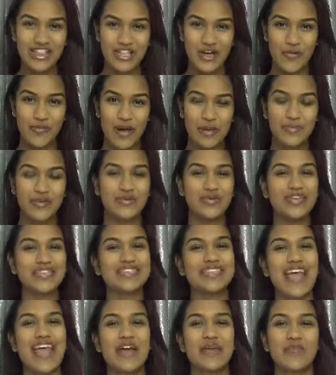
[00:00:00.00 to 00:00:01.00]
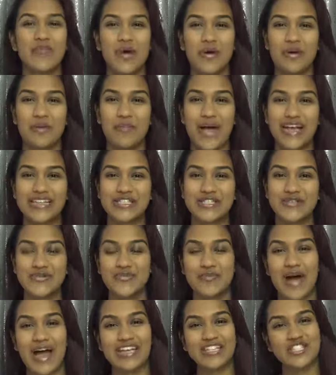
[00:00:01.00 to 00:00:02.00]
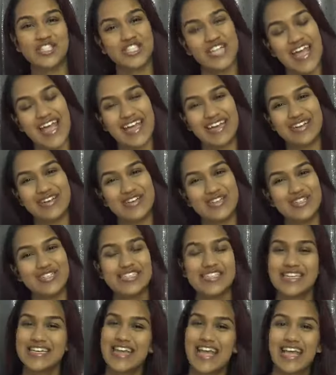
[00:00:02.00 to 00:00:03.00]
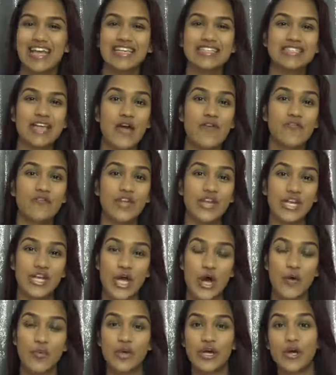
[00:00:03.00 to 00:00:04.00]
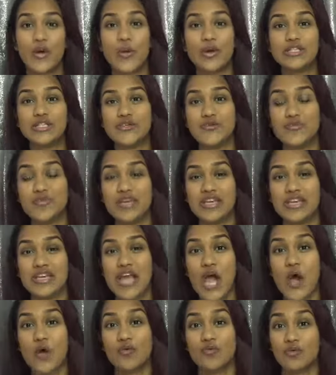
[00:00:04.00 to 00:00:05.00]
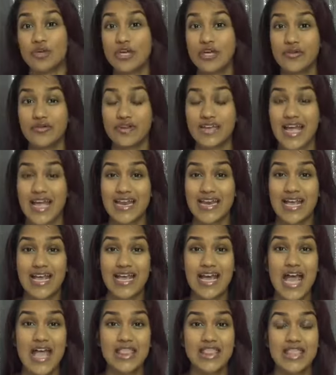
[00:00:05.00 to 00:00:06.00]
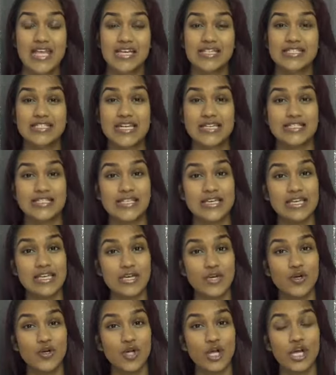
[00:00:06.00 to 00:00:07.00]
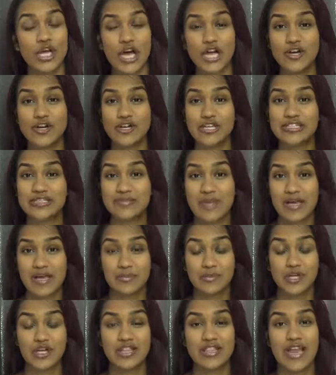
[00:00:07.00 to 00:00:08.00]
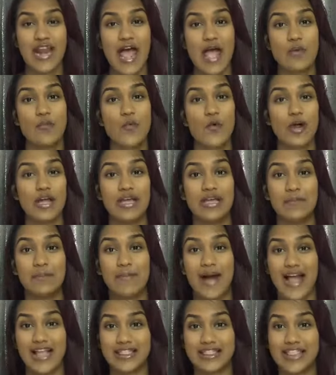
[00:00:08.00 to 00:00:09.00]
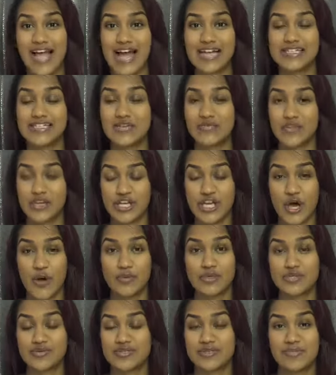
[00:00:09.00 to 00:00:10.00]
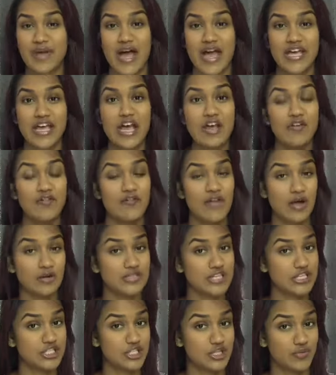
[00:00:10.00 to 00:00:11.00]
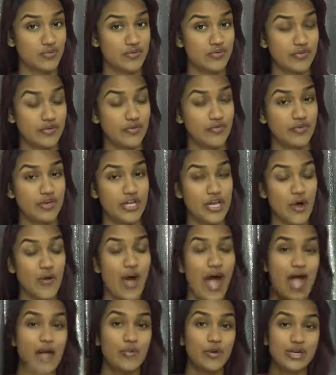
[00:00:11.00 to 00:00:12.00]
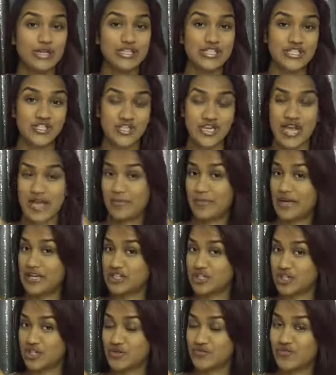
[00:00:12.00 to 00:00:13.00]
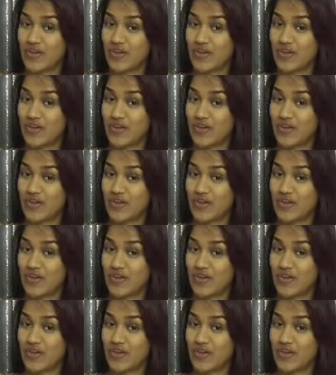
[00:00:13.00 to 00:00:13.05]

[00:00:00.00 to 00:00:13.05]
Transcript: Hello my beauties, and welcome back to my channel. Today's video we are going to be recreating this teal cut crease makeup look that I wore in my last video, which was my foundation review video. I will insert a picture